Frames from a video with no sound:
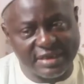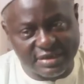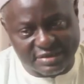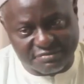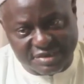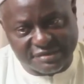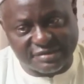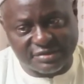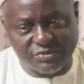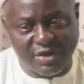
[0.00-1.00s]
then it
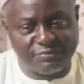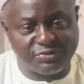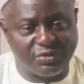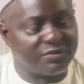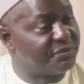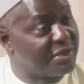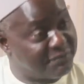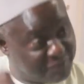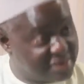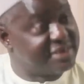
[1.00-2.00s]
means we have
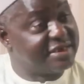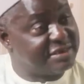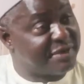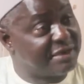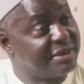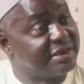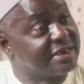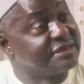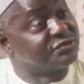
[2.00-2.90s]
a legal department that